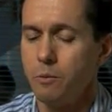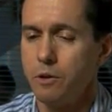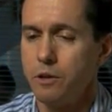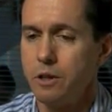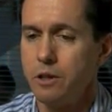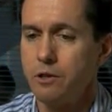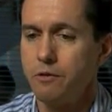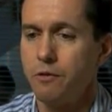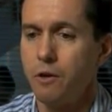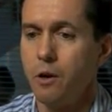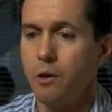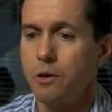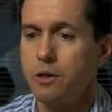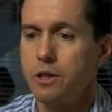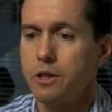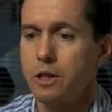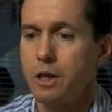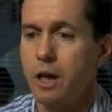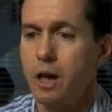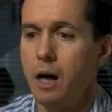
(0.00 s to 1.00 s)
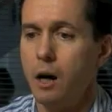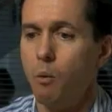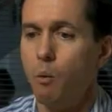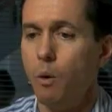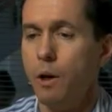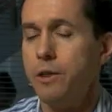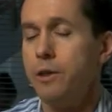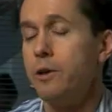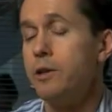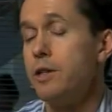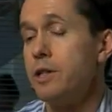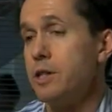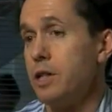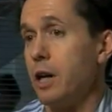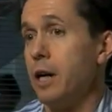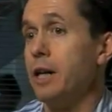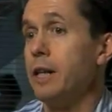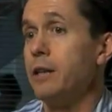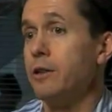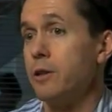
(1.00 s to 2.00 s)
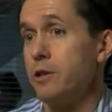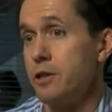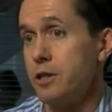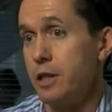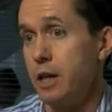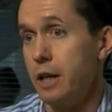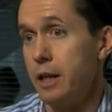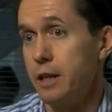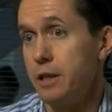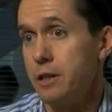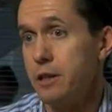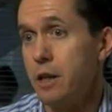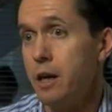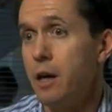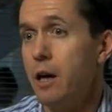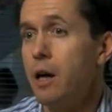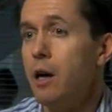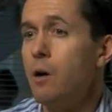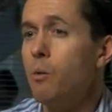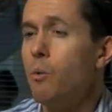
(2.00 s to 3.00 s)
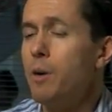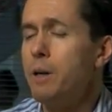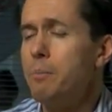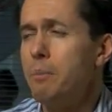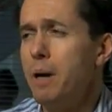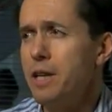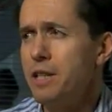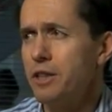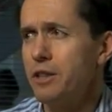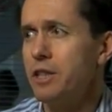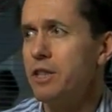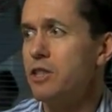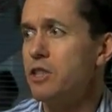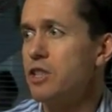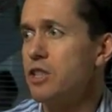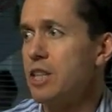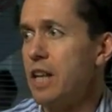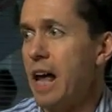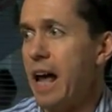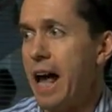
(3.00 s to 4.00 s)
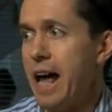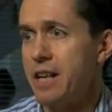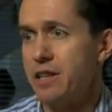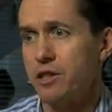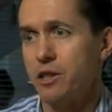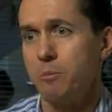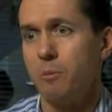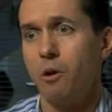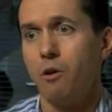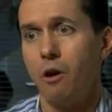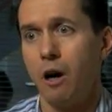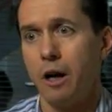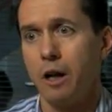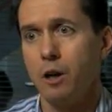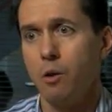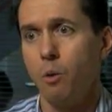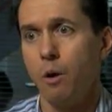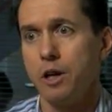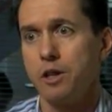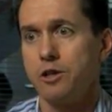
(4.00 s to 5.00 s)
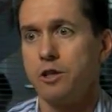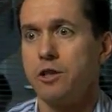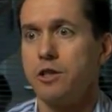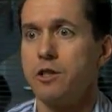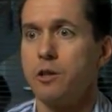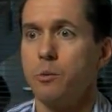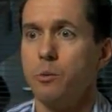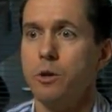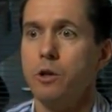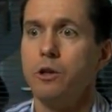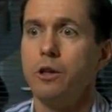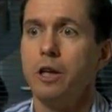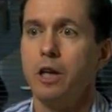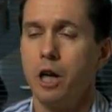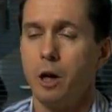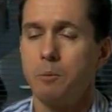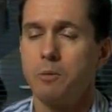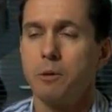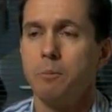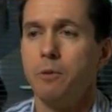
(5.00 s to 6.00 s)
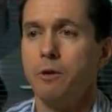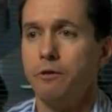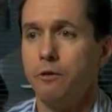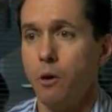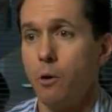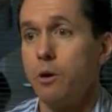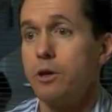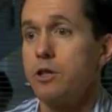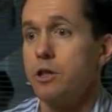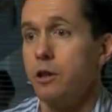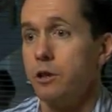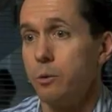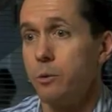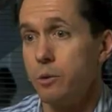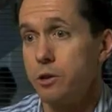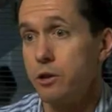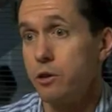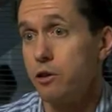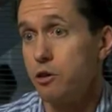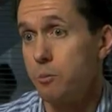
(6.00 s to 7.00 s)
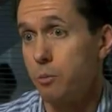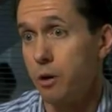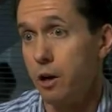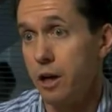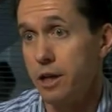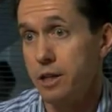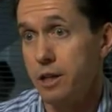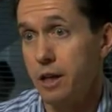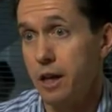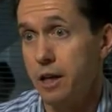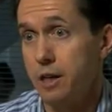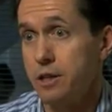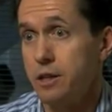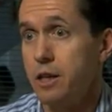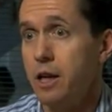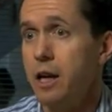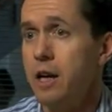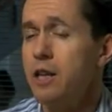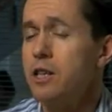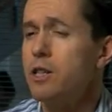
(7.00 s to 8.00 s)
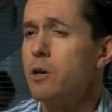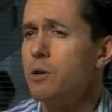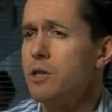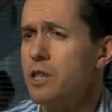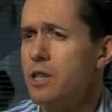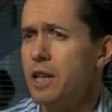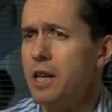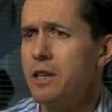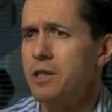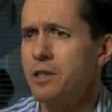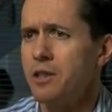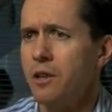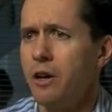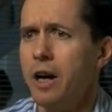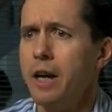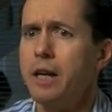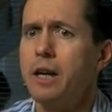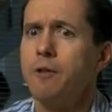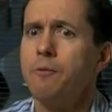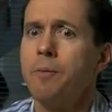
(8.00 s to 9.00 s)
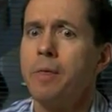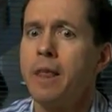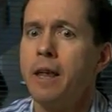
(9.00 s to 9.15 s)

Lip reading: these folks when they're designing their studies, we basically just ask them a lot of questions that really helps them to focus on the research process. So it's things like,